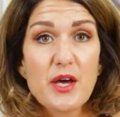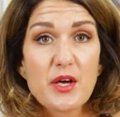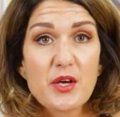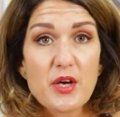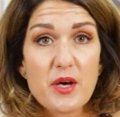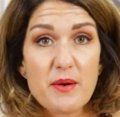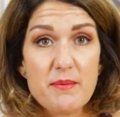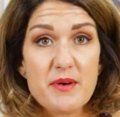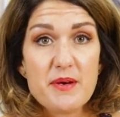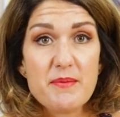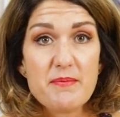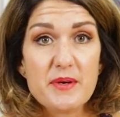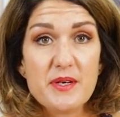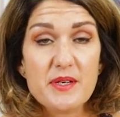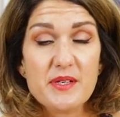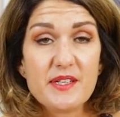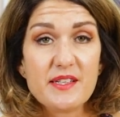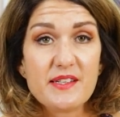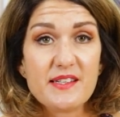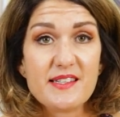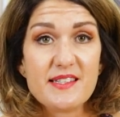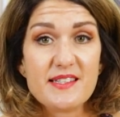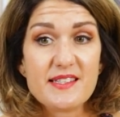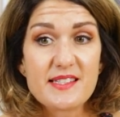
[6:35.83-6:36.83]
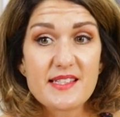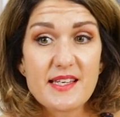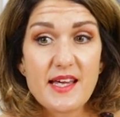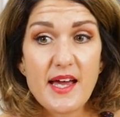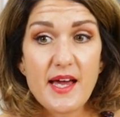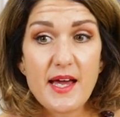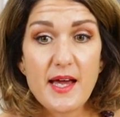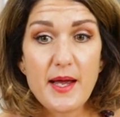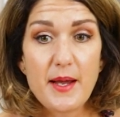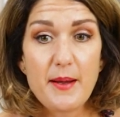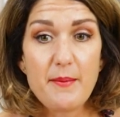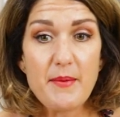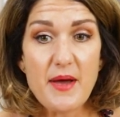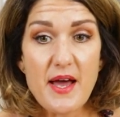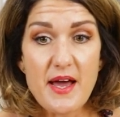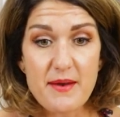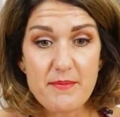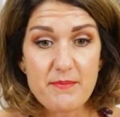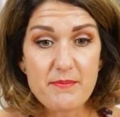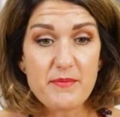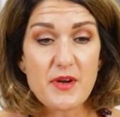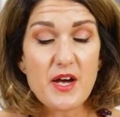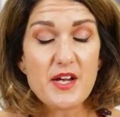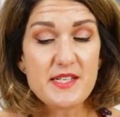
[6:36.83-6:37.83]
cummerbund,
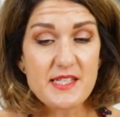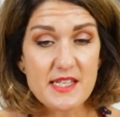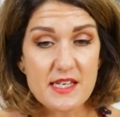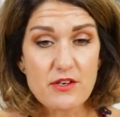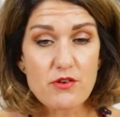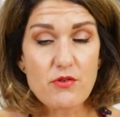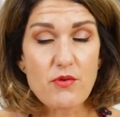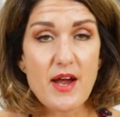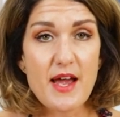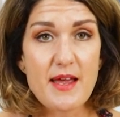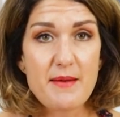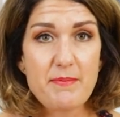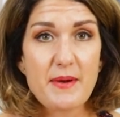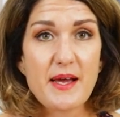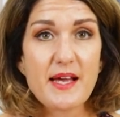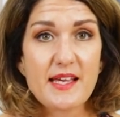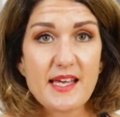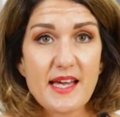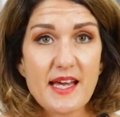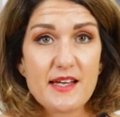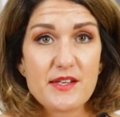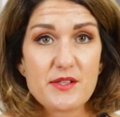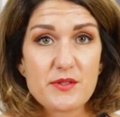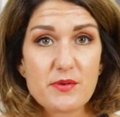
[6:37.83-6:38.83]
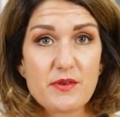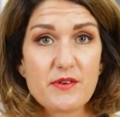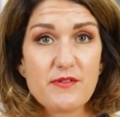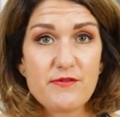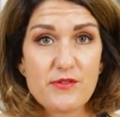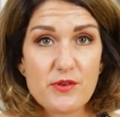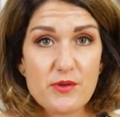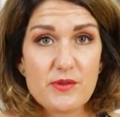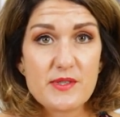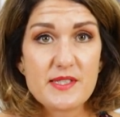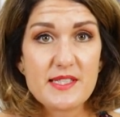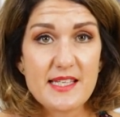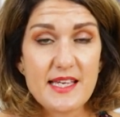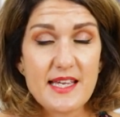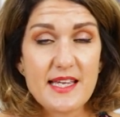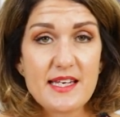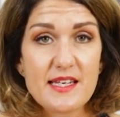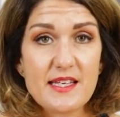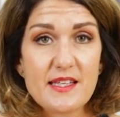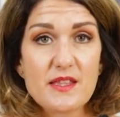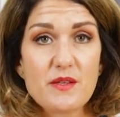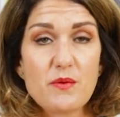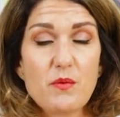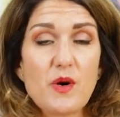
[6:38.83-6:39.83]
and I did grade back out to a
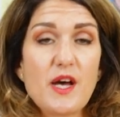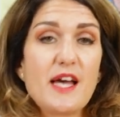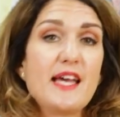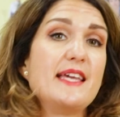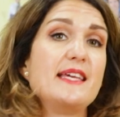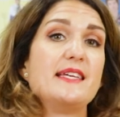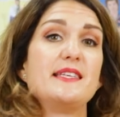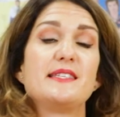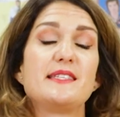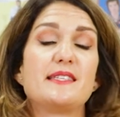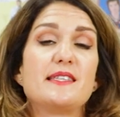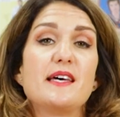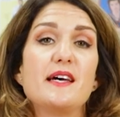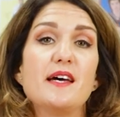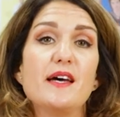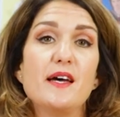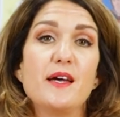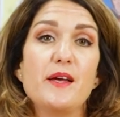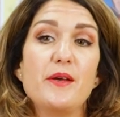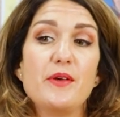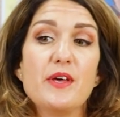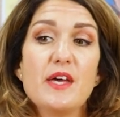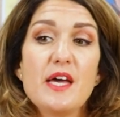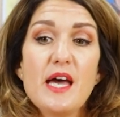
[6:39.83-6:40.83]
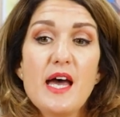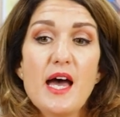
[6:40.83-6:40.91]
14 at the waist though.